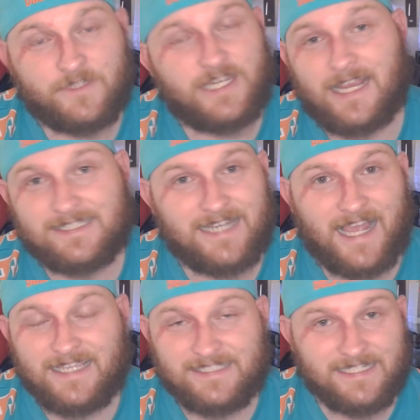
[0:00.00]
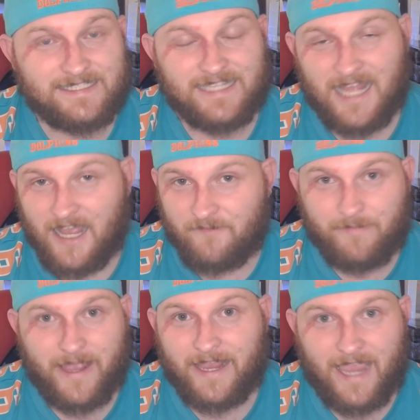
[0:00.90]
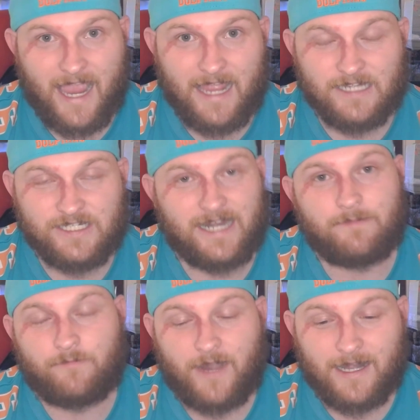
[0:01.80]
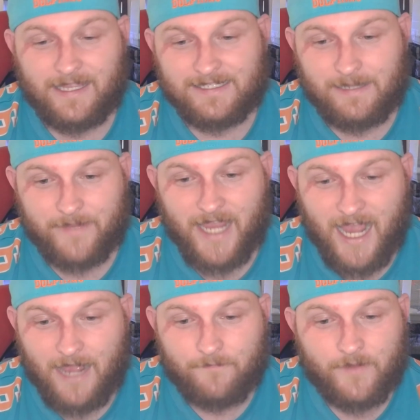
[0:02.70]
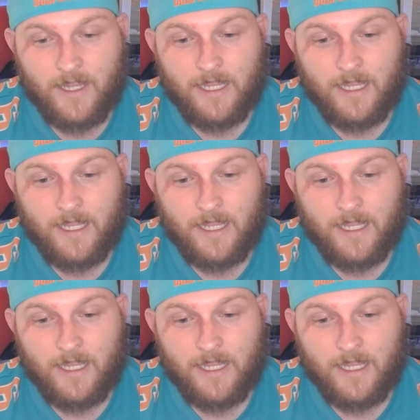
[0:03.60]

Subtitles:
Jackson Hastings at halfback, and Jaden Braley at dummy half.